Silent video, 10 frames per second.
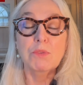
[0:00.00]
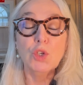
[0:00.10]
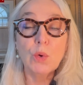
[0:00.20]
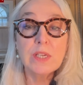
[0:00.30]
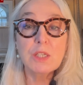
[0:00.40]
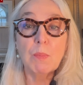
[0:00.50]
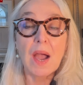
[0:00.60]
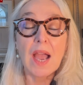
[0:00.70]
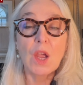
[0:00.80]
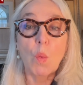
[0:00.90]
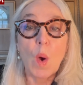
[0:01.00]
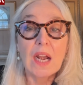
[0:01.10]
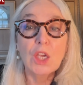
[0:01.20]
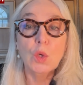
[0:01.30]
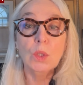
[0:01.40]
joined by
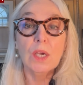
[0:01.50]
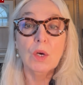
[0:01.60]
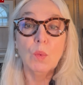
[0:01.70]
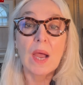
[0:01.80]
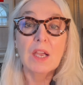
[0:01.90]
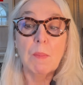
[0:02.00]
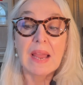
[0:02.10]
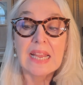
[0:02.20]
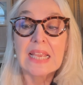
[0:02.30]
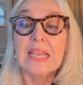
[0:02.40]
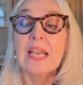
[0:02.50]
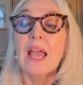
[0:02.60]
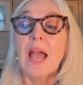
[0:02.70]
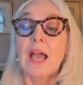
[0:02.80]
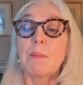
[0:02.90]
Waliullah Rahmani,
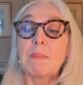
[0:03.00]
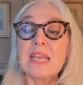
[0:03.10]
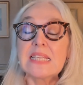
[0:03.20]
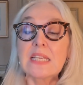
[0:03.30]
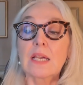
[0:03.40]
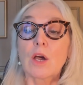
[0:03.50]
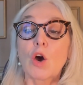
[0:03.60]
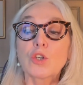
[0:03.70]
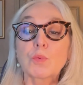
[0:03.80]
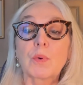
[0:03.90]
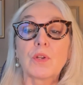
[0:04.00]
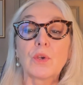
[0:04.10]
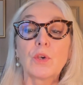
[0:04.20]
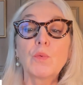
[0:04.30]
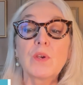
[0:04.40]
a media
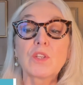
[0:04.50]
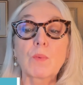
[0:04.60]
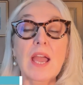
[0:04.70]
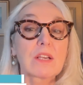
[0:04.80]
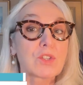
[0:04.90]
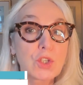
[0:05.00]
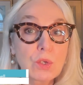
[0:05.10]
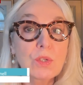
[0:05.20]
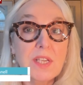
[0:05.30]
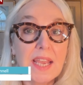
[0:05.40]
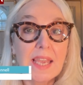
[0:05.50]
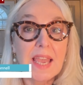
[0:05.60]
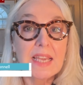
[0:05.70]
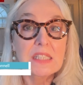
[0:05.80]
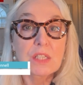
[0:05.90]
entrepreneur with around 2
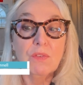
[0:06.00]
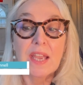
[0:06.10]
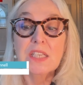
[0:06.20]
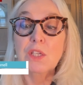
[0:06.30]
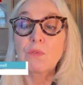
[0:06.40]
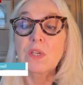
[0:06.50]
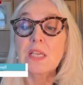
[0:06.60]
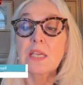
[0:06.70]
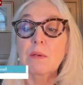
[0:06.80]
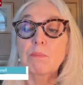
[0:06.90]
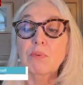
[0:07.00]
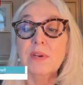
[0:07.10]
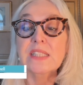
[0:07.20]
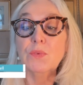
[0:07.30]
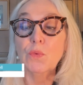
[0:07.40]
decades of activity in
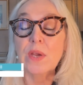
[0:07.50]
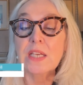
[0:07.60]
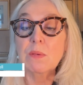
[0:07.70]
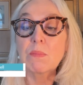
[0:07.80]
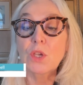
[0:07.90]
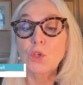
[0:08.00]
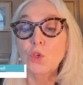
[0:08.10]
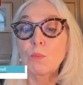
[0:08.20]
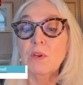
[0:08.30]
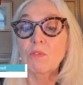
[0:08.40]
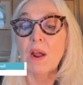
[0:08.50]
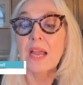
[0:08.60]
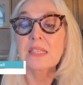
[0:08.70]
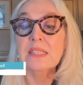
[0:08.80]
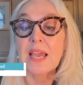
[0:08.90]
press freedom, human
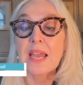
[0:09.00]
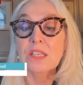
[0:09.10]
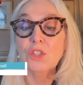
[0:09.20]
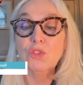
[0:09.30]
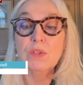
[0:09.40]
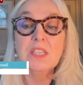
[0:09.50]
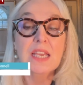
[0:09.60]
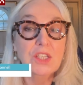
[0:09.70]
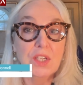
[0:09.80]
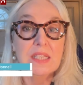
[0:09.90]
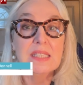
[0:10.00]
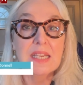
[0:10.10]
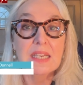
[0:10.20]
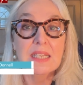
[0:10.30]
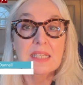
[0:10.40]
rights and strategic
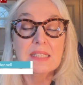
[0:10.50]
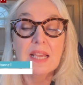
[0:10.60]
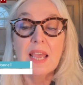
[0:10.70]
studies.